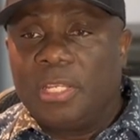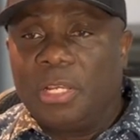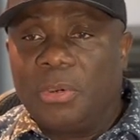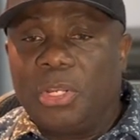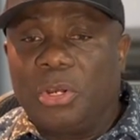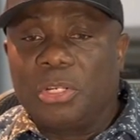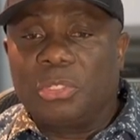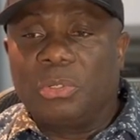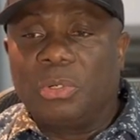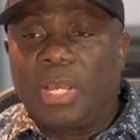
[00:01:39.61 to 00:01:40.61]
Now, in order
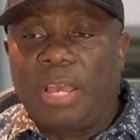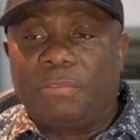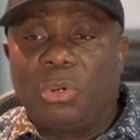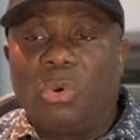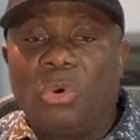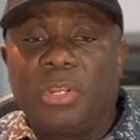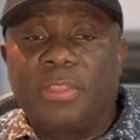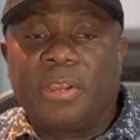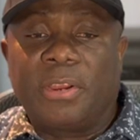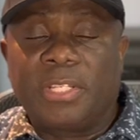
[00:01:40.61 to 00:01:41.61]
to have your own
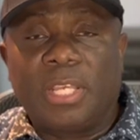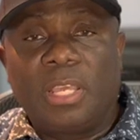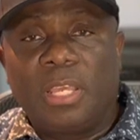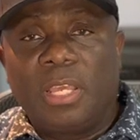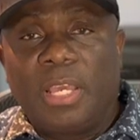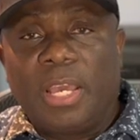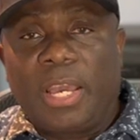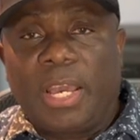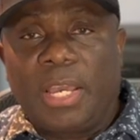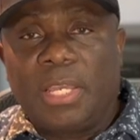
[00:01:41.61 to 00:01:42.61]
authority,
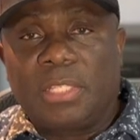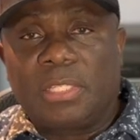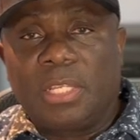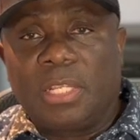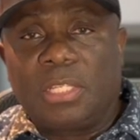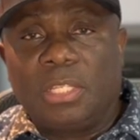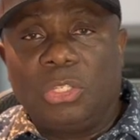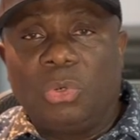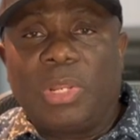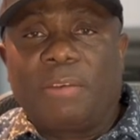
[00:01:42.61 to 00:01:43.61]
uh, it's it
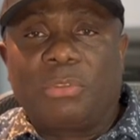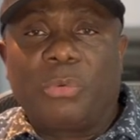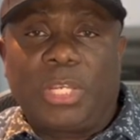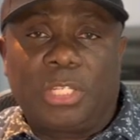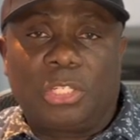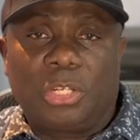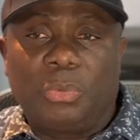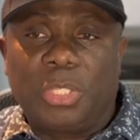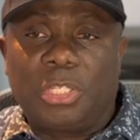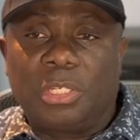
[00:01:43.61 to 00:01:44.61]
you would have to register
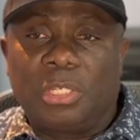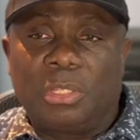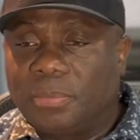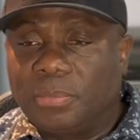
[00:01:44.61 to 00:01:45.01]
with your